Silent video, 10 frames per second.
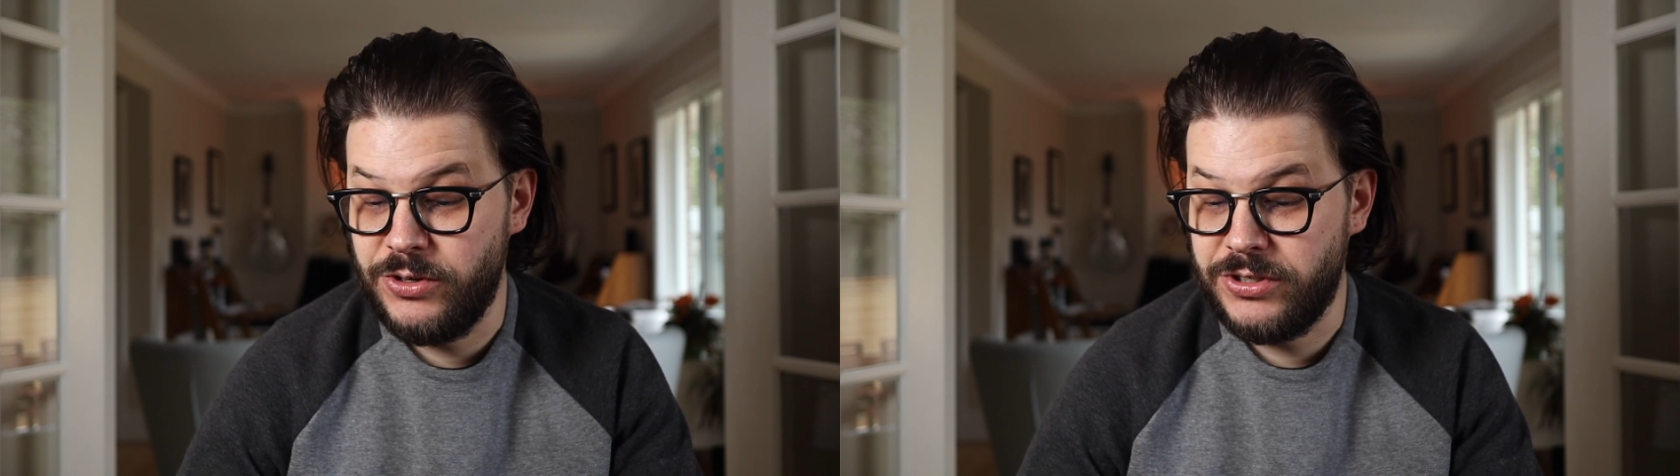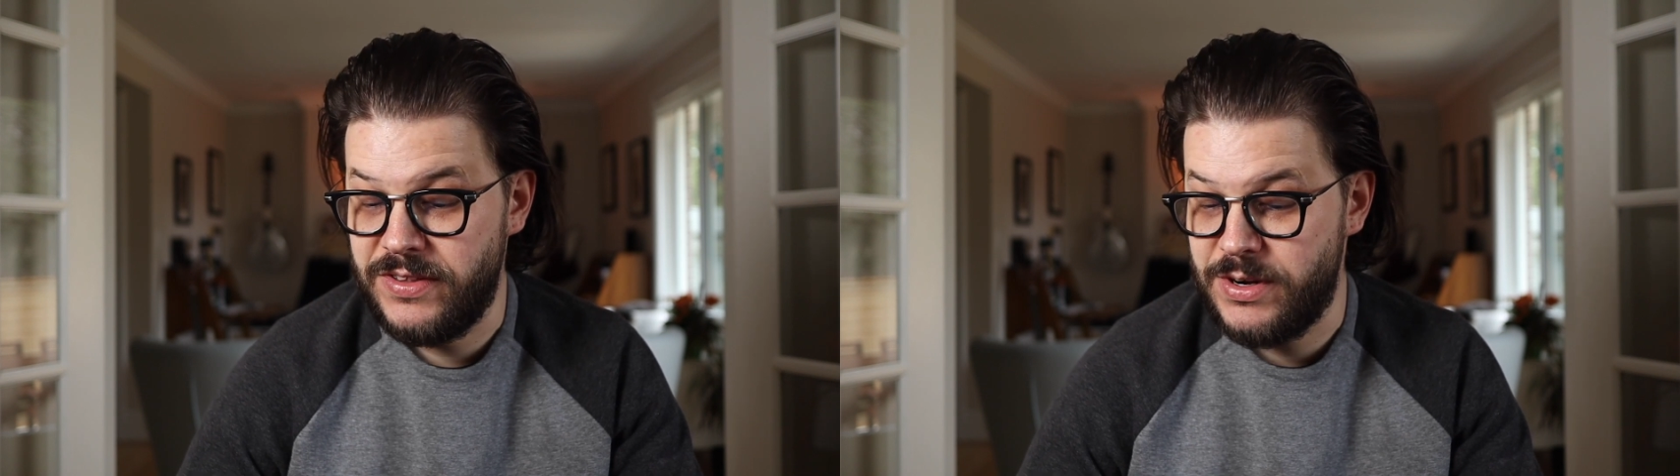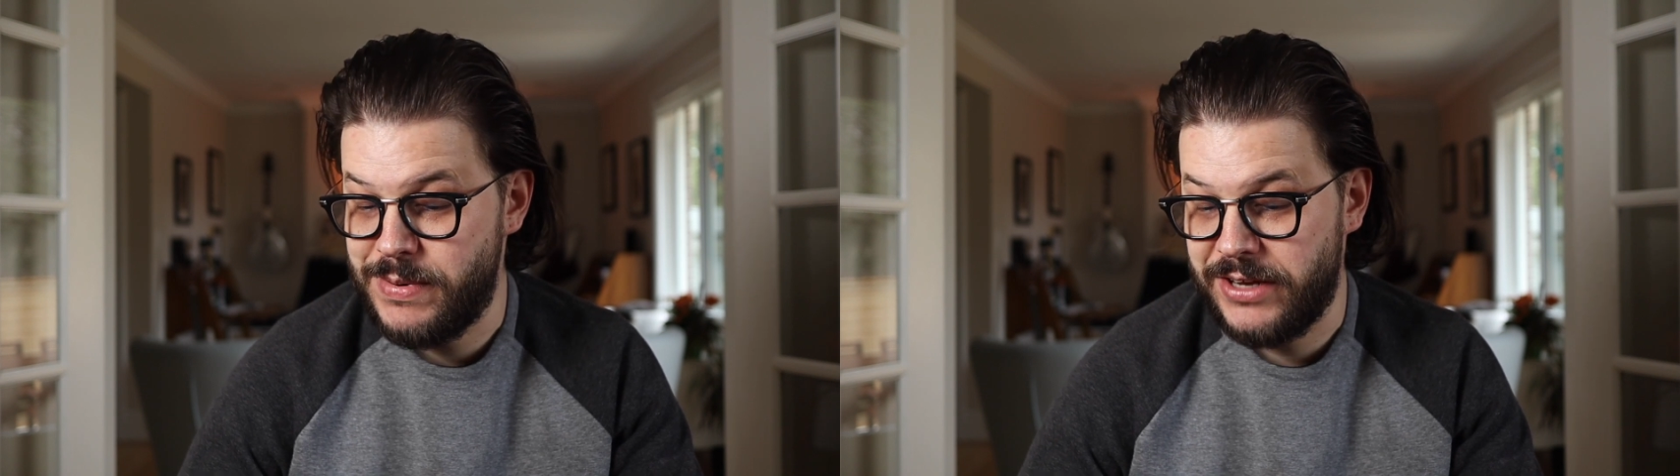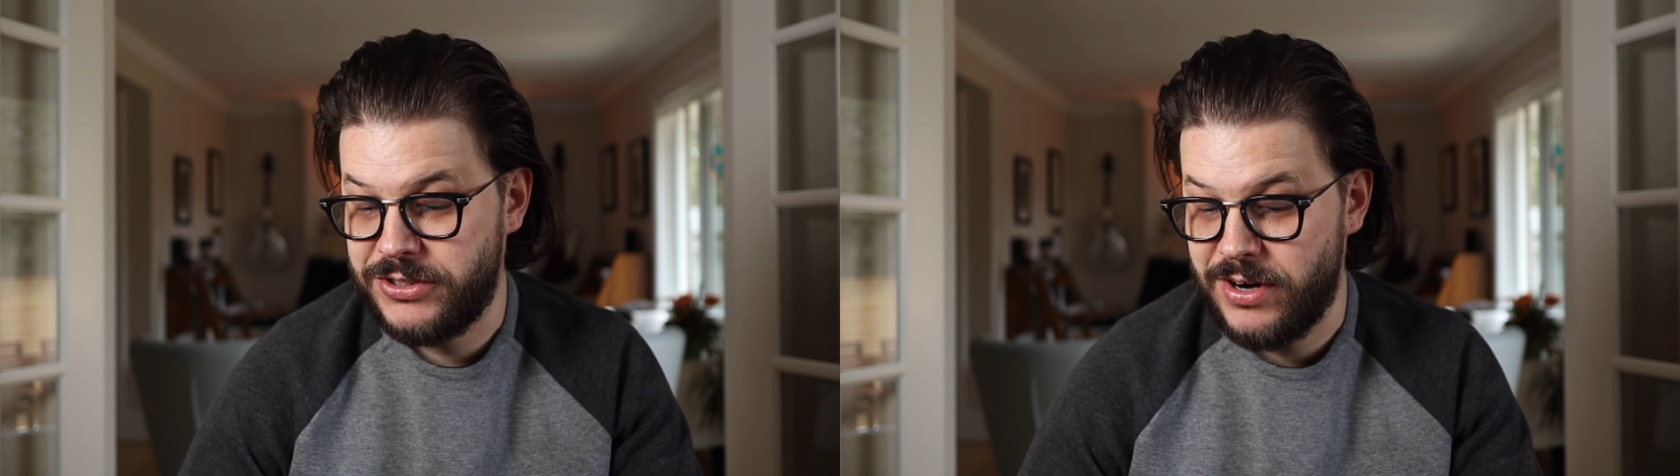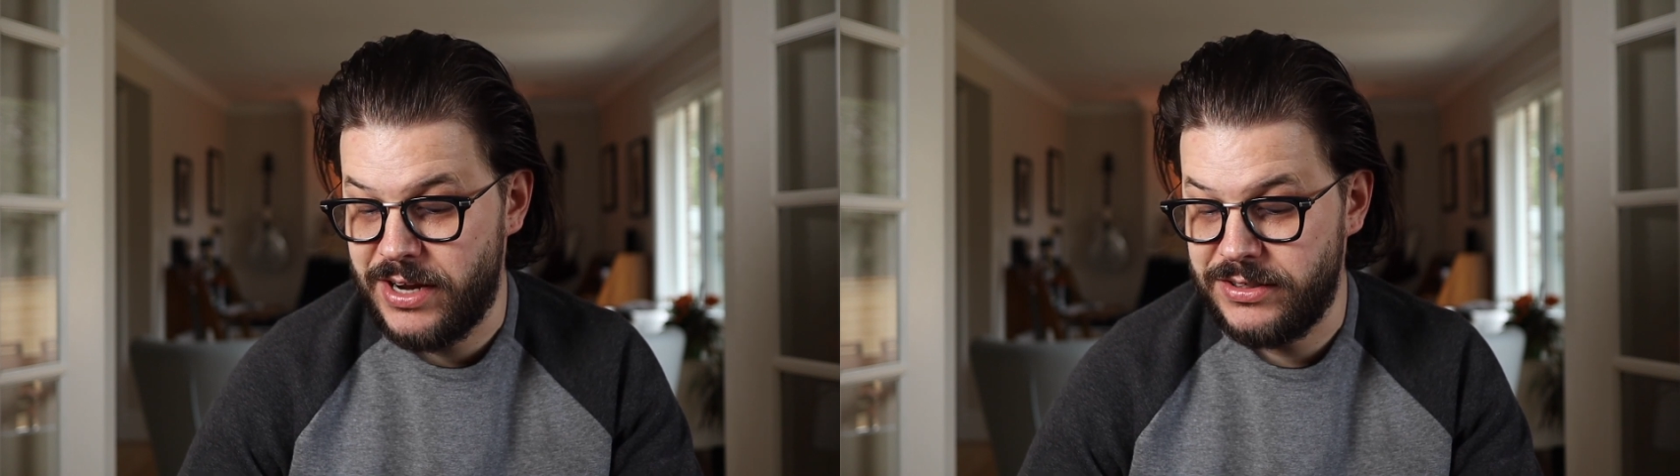usually they're
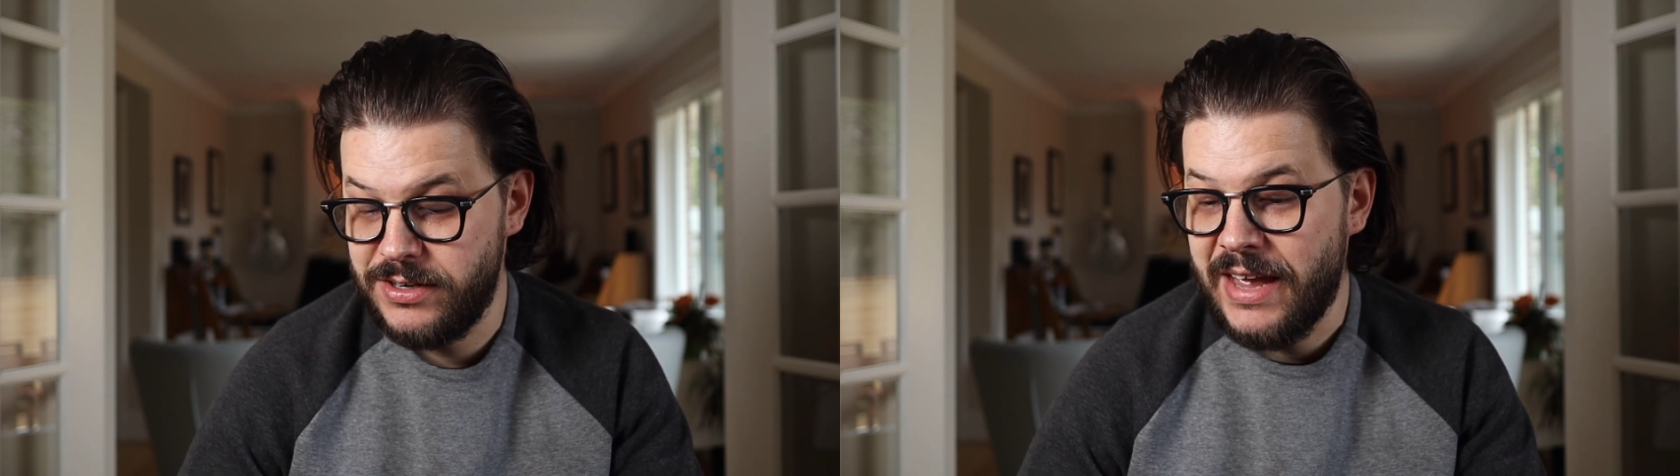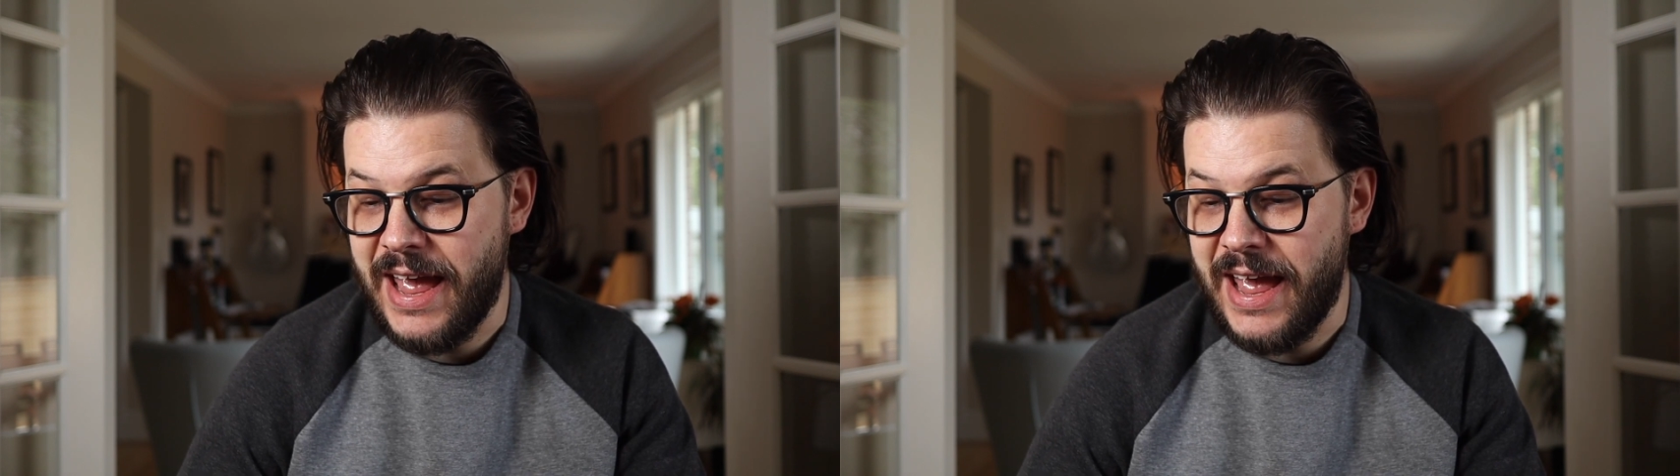pasteurized,